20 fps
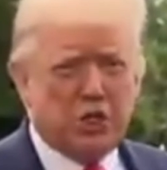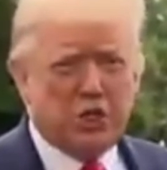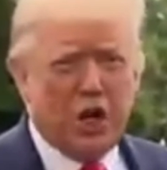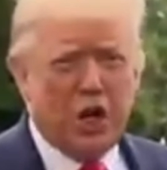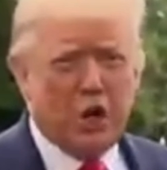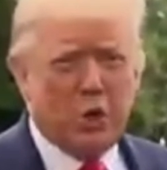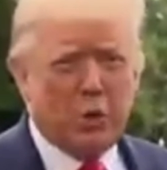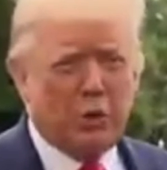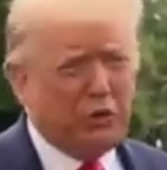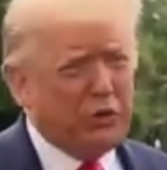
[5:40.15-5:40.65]

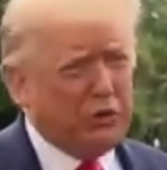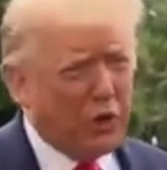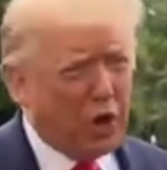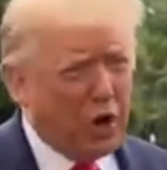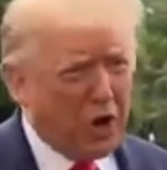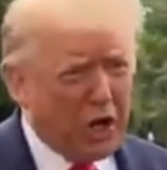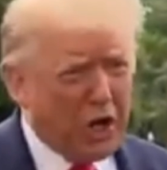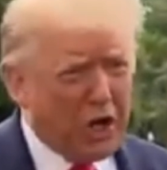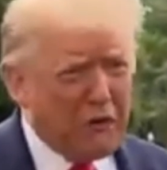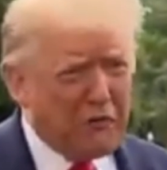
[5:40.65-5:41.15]
for an illegal
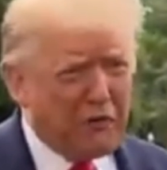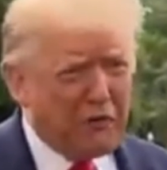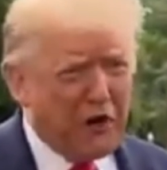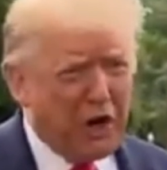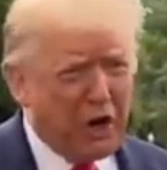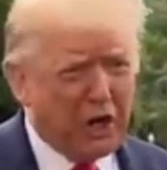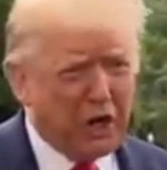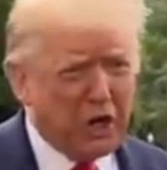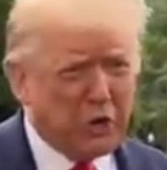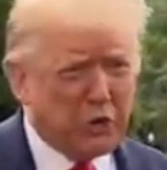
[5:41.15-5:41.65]
purpose, in
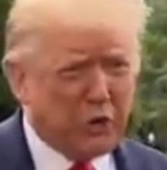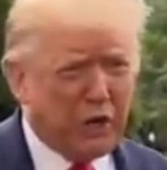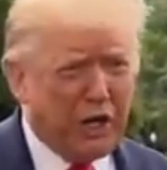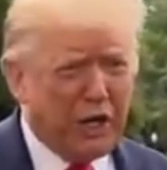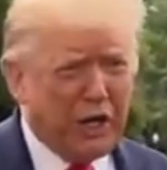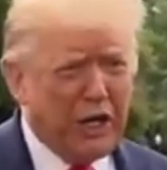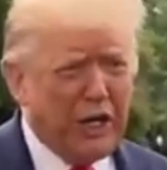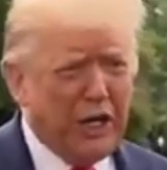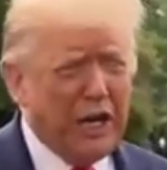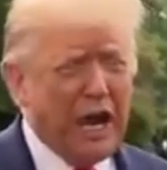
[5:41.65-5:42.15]
fact, that's
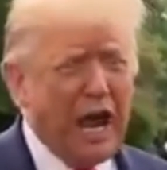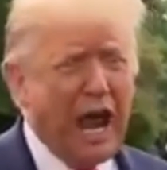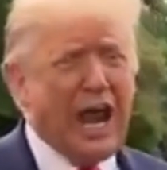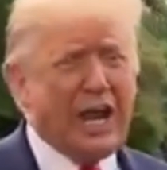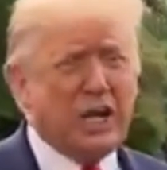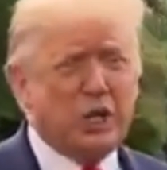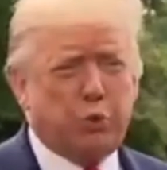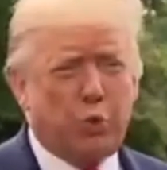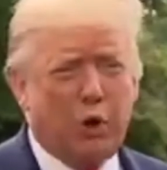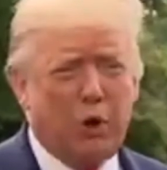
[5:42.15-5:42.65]
the essence.
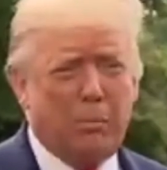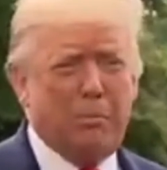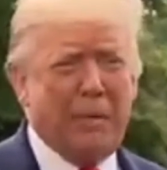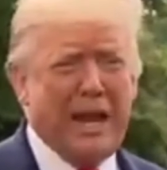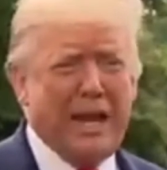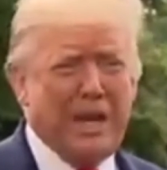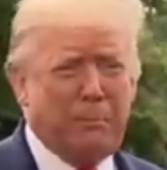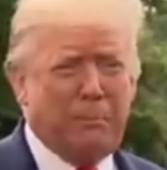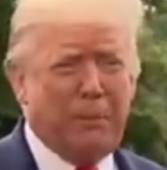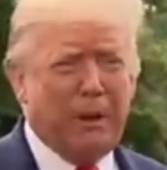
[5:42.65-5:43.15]
Almost
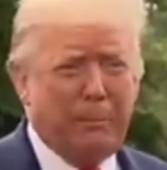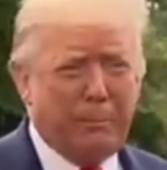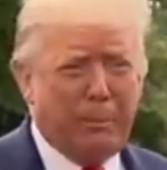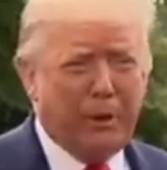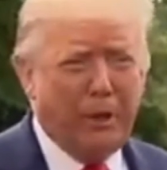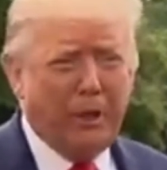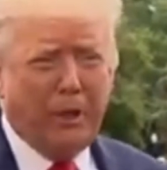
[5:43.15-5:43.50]
any act